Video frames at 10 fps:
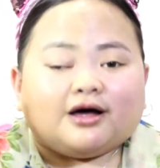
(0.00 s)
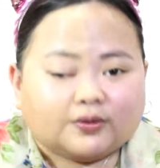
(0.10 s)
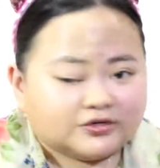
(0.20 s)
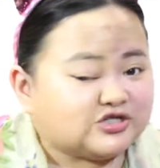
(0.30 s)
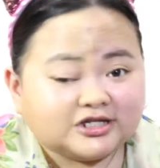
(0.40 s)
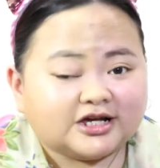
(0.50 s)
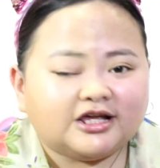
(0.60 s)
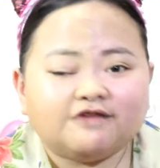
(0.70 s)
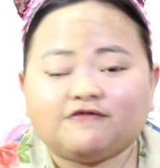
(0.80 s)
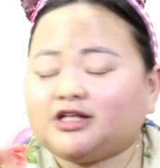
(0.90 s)
we're just gonna
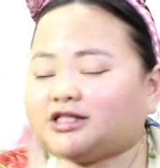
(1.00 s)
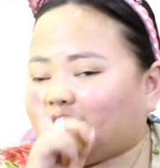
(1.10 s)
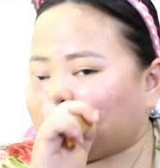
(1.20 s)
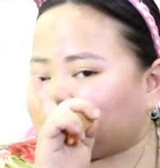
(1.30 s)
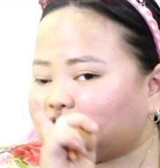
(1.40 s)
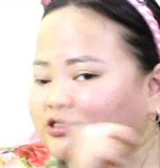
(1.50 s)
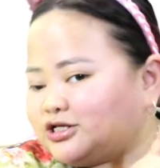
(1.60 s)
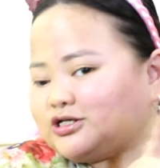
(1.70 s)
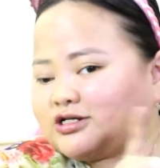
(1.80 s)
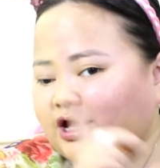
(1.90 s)
even it out.
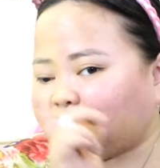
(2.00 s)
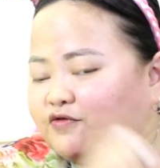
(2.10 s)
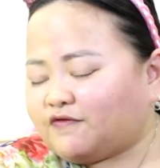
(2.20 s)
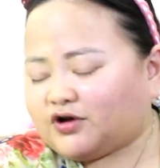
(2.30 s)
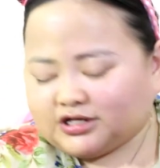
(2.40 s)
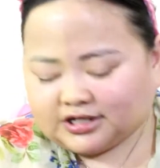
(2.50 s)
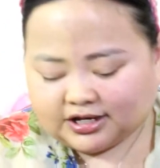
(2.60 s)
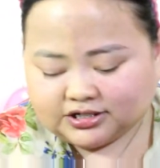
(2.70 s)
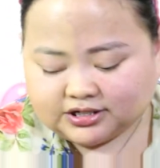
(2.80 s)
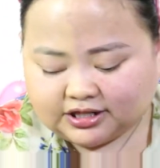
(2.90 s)
Dito na tayo. Move on na
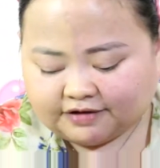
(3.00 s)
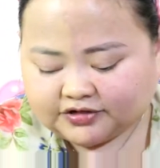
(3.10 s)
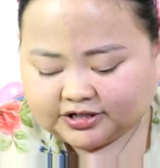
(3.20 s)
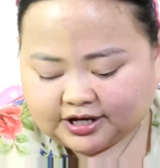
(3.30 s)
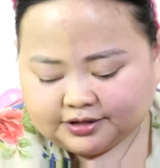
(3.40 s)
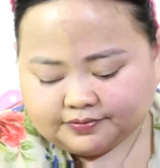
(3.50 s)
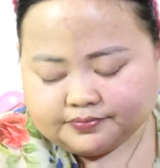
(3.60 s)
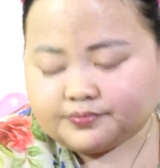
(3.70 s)
tayo sa left side.